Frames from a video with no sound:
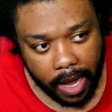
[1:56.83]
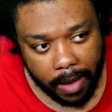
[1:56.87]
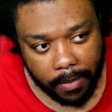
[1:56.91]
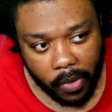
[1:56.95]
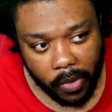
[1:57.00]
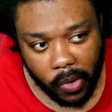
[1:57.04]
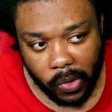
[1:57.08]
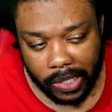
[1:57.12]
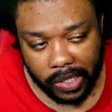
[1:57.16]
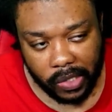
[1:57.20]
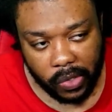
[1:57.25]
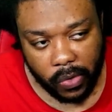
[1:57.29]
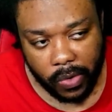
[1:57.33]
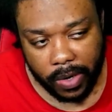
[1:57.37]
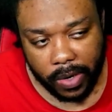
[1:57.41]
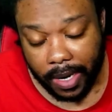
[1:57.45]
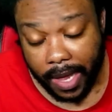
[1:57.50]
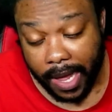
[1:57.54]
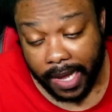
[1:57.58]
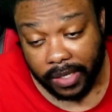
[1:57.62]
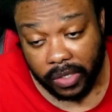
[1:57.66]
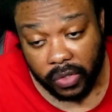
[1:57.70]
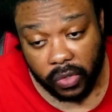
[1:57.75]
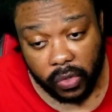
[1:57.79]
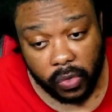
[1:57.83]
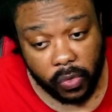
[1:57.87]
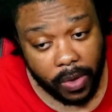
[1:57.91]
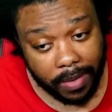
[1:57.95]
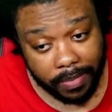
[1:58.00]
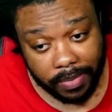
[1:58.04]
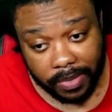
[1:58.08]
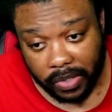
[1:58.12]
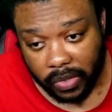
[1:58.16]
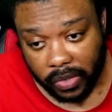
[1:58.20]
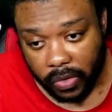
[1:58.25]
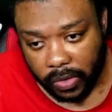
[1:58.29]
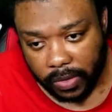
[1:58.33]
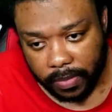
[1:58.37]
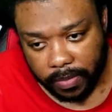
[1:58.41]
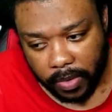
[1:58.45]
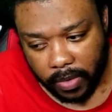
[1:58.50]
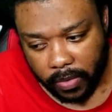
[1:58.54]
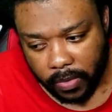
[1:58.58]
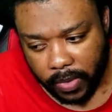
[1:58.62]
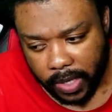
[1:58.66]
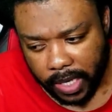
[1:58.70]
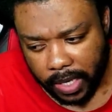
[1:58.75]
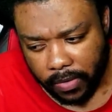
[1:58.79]
I'm only doing like two episodes
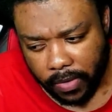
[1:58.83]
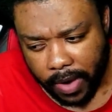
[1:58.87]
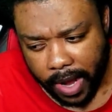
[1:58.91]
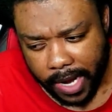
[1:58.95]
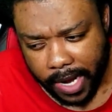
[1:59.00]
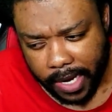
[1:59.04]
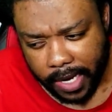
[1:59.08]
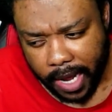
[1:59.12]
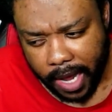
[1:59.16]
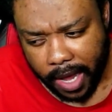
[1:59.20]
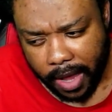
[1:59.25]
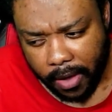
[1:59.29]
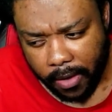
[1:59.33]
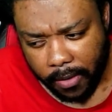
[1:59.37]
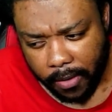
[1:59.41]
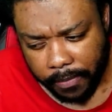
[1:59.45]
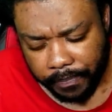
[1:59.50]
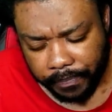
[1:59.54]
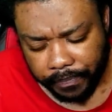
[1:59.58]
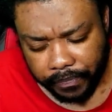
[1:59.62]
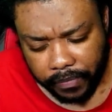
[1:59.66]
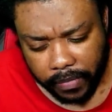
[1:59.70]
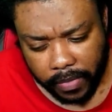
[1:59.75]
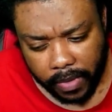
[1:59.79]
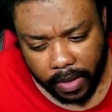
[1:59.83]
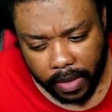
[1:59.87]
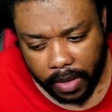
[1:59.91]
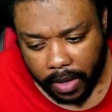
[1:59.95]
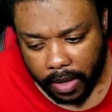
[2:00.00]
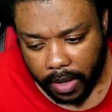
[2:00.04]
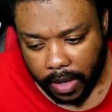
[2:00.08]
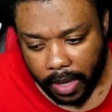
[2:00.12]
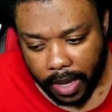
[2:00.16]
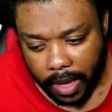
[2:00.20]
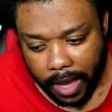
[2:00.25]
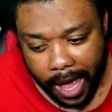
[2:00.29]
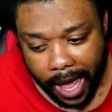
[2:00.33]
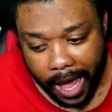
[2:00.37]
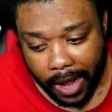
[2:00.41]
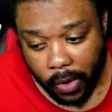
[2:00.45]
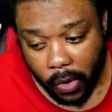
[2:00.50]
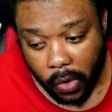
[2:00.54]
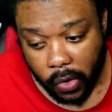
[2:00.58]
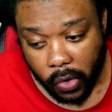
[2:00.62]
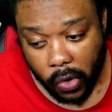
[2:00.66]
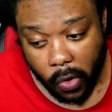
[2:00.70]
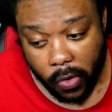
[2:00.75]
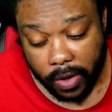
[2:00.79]
per week right now. I
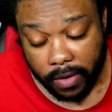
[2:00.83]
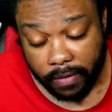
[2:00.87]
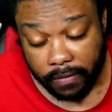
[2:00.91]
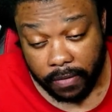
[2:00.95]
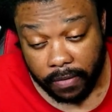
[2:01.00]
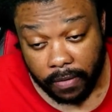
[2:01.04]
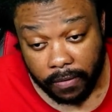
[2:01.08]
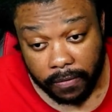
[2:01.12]
don't know if the